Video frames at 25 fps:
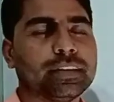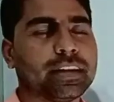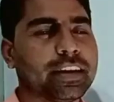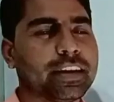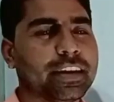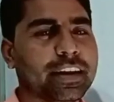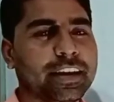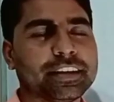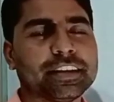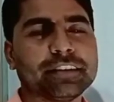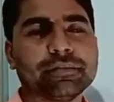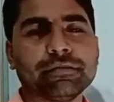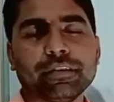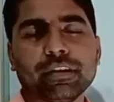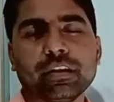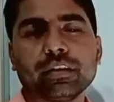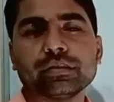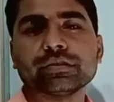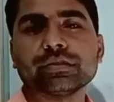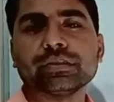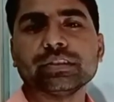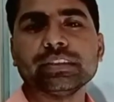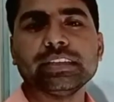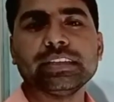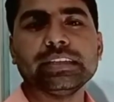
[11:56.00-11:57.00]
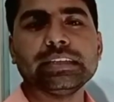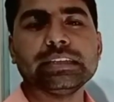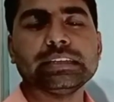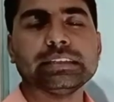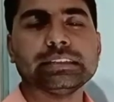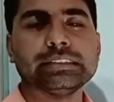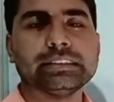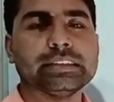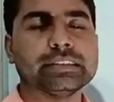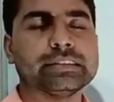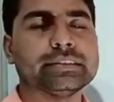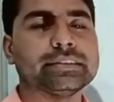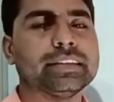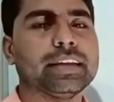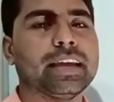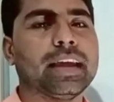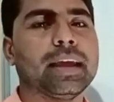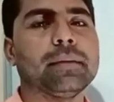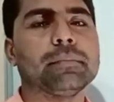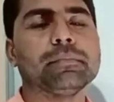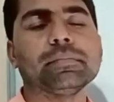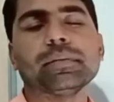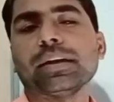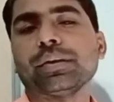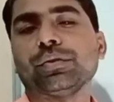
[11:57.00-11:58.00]
The relative velocity is the
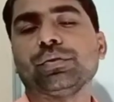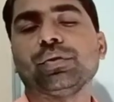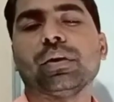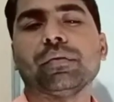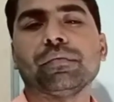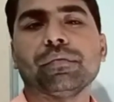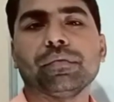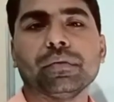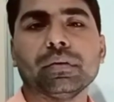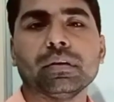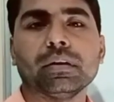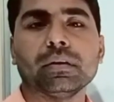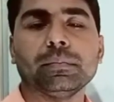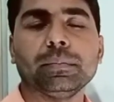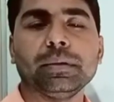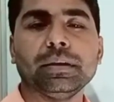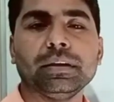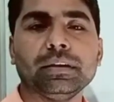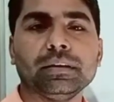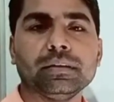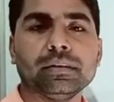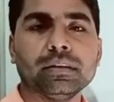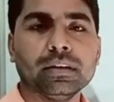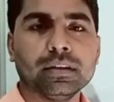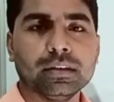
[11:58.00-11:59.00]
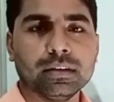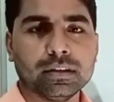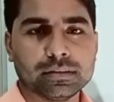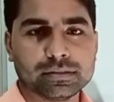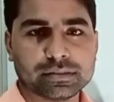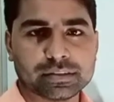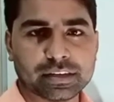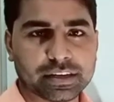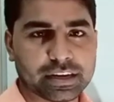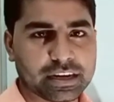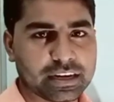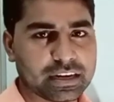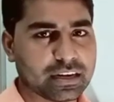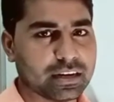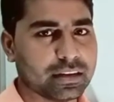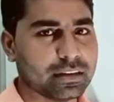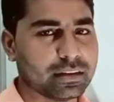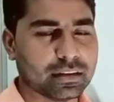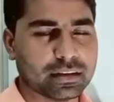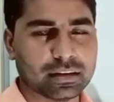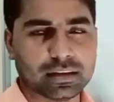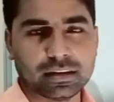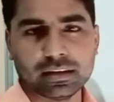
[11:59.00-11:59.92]
same that you have been studied in